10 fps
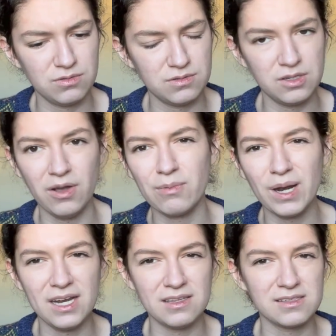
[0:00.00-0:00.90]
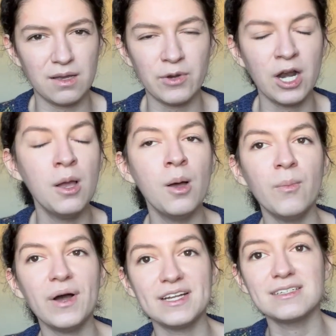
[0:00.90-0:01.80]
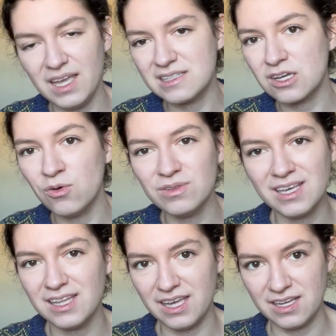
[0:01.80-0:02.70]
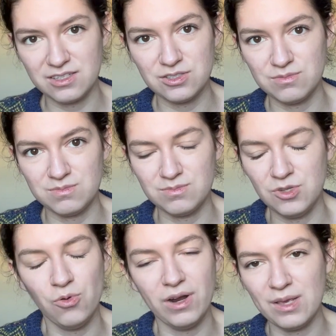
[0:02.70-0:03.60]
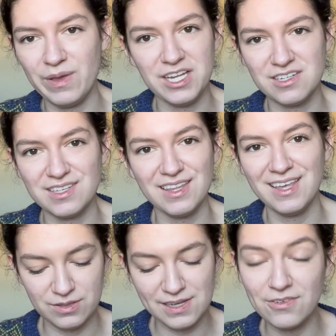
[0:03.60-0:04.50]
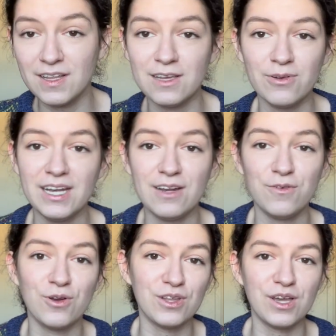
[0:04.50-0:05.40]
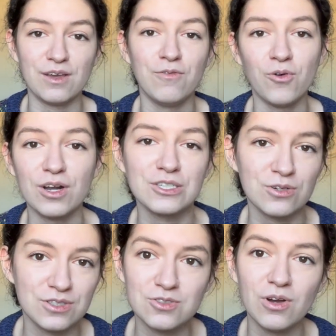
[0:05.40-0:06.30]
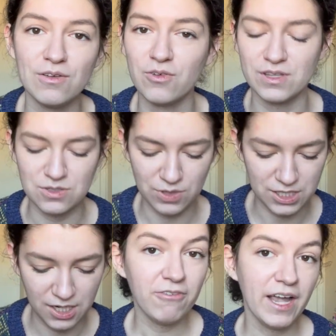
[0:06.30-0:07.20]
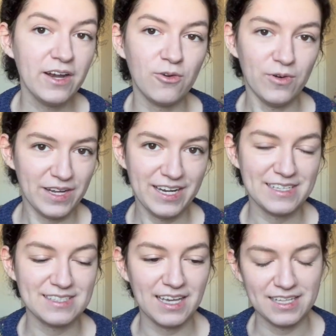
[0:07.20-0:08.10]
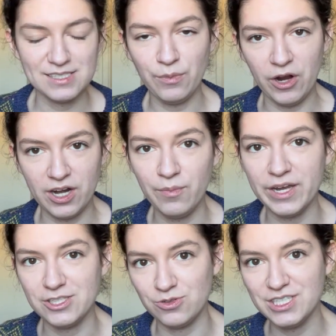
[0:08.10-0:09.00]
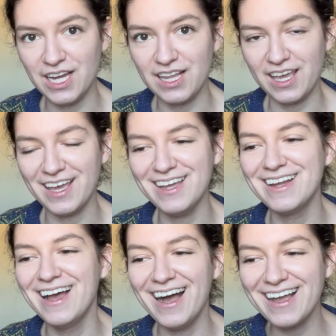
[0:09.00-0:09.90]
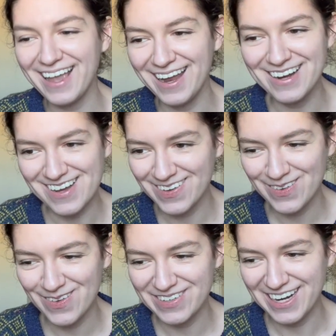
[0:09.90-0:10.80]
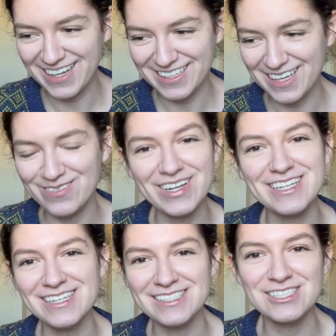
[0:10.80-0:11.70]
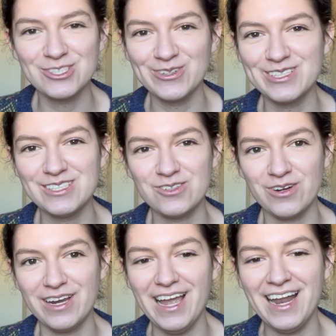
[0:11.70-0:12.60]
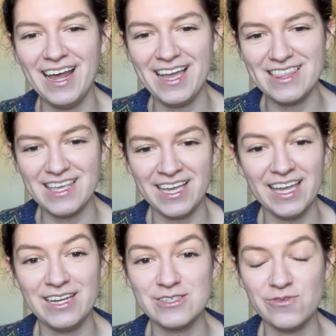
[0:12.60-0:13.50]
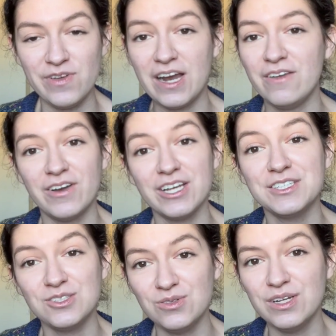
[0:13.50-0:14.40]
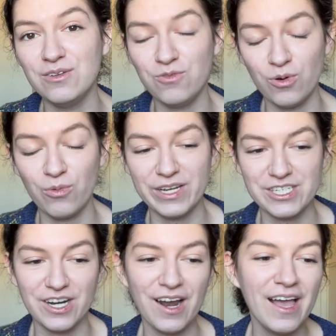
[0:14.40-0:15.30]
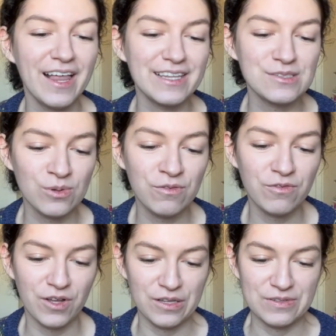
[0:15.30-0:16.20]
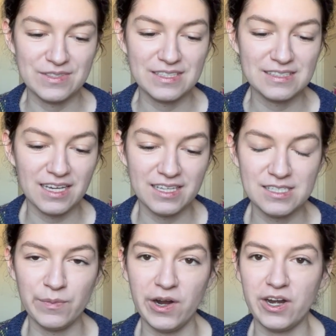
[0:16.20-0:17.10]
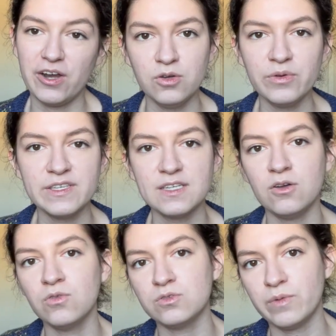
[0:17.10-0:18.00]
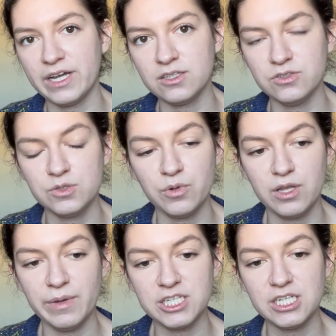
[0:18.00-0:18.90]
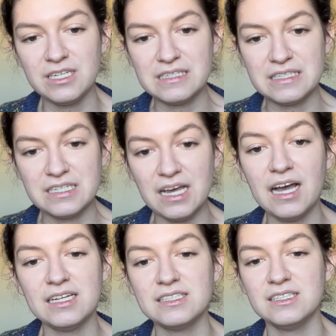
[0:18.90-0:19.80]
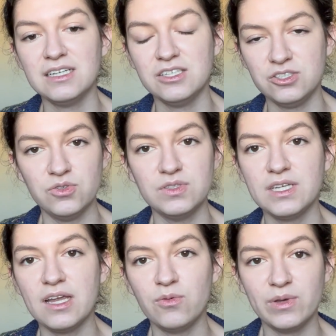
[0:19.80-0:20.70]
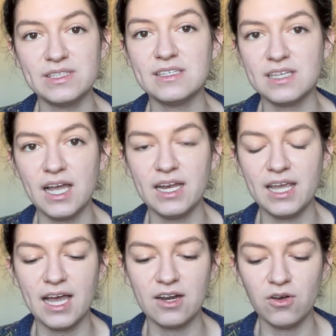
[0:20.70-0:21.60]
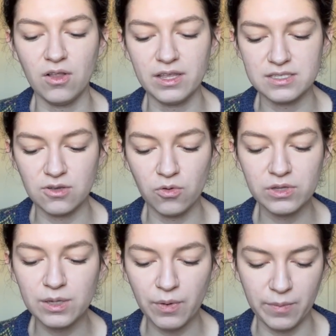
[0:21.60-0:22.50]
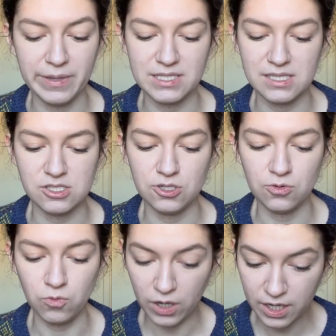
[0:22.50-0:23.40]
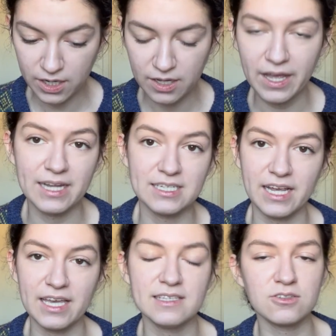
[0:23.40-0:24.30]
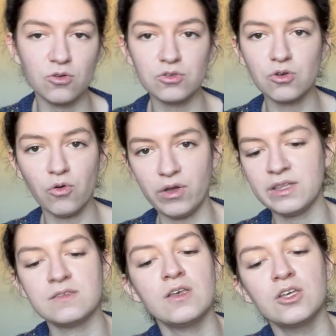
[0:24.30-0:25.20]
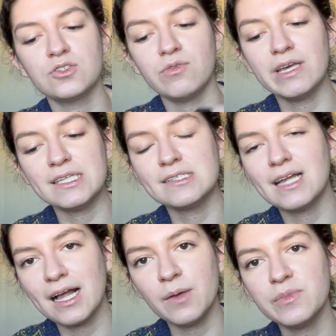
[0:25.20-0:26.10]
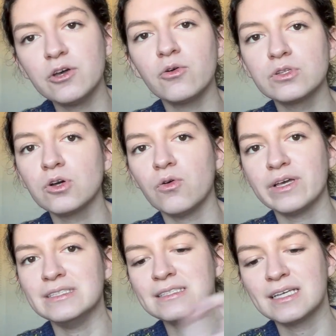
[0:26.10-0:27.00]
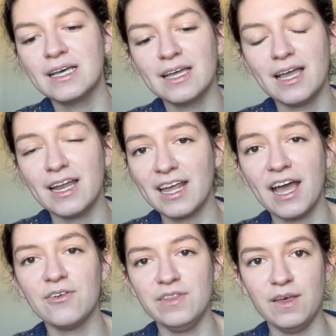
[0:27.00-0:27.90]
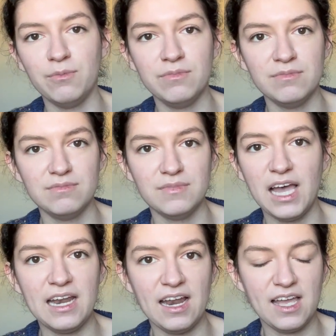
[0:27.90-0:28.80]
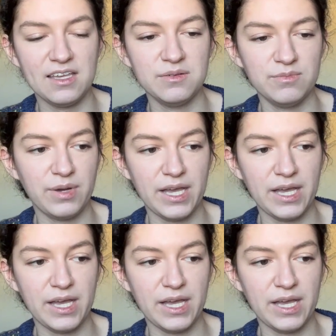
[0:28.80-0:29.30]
no, I read it in the summer, but it's only like 20 pages, I think. Definitely read it if you're looking for a short story for this winter. Final one is Silas, Marner by George Eliot. Again, not my favorite Eliot, but it is a short story and I think it is very, very suited for winter. This one follows Silas Marner, who is an old recluse pretty much. He does not associate with society at all. His only purpose is to work and to get his gold coins so he can stack up the gold coins and count them at night by